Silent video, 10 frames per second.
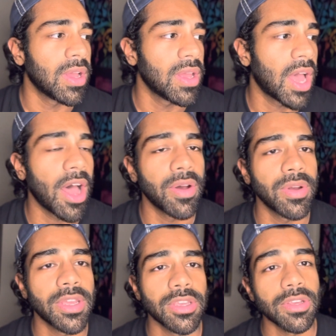how
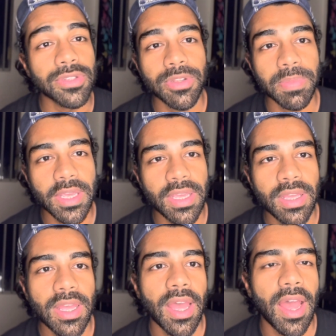it used to be
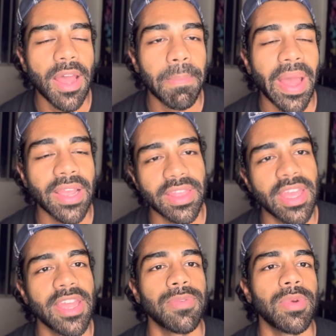back
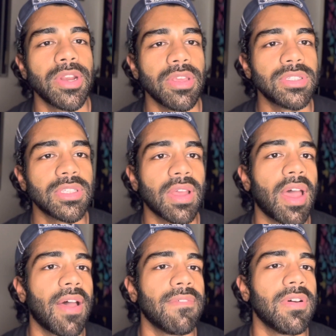then, where you used to
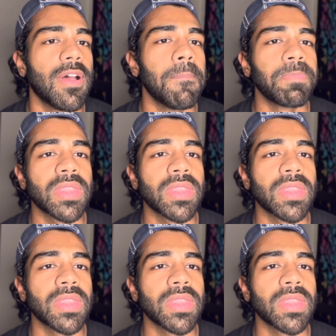have